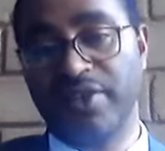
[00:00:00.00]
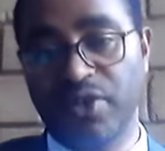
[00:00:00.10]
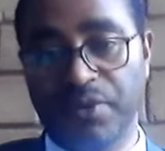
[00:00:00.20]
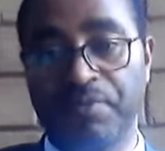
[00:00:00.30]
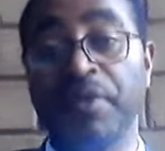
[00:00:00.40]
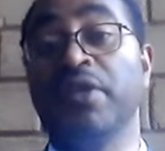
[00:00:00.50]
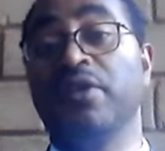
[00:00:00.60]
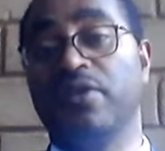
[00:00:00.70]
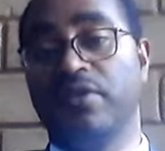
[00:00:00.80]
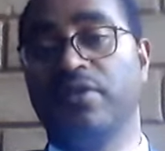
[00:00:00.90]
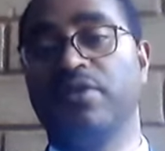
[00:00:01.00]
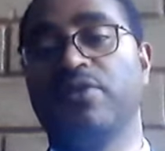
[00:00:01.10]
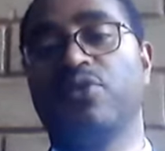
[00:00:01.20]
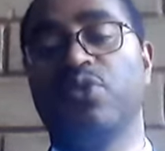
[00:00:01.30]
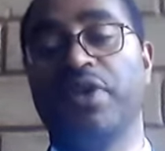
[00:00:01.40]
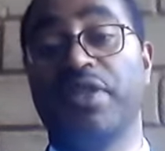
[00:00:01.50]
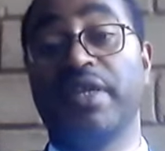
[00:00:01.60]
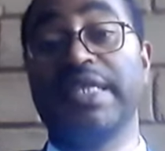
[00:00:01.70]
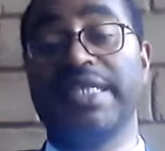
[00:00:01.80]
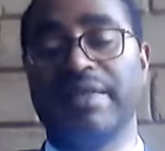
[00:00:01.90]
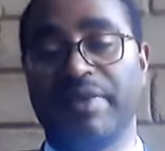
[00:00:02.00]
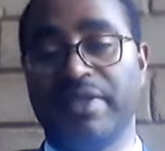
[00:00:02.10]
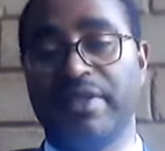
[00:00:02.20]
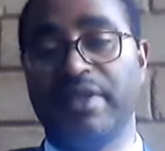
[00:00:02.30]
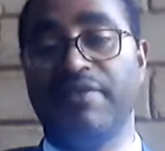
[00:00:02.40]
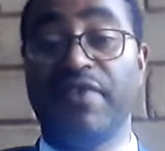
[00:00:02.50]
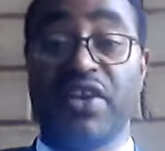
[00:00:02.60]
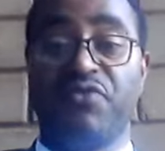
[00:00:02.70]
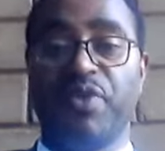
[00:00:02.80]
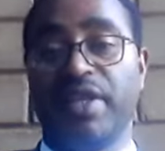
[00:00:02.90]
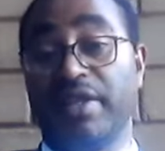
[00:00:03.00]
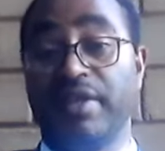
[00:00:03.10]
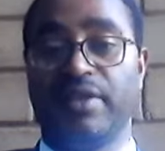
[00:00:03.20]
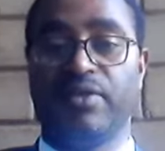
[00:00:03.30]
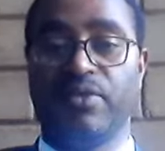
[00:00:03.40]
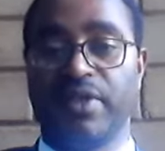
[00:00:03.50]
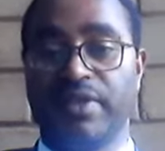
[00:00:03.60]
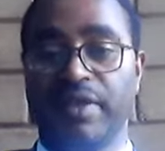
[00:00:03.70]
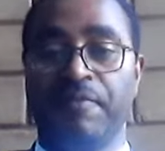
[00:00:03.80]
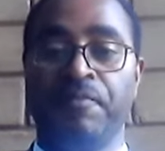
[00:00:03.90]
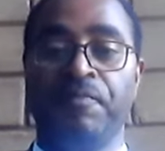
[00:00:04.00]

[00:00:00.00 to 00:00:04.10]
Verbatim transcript: so together 75 million you can say